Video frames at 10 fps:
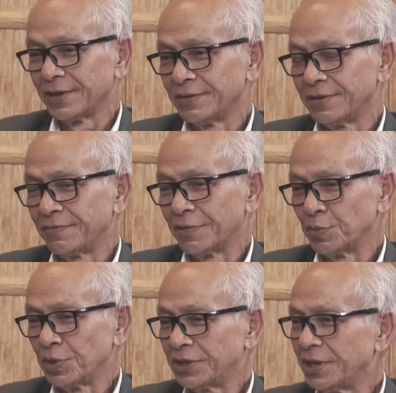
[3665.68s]
you have got
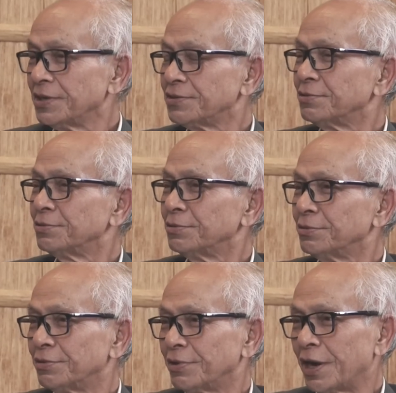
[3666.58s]
many things
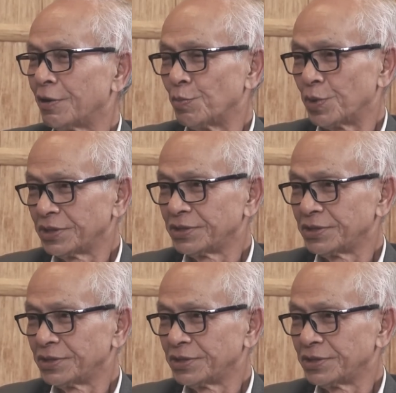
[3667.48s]
to accomplish.